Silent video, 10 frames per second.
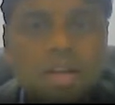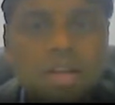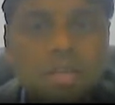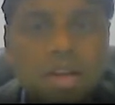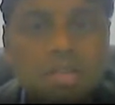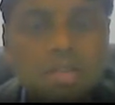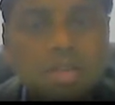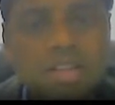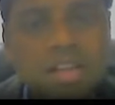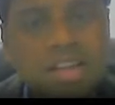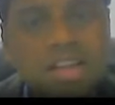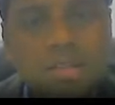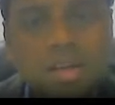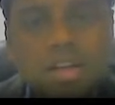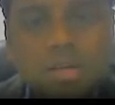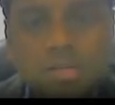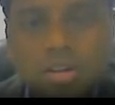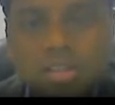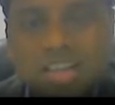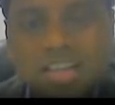device basically depends upon its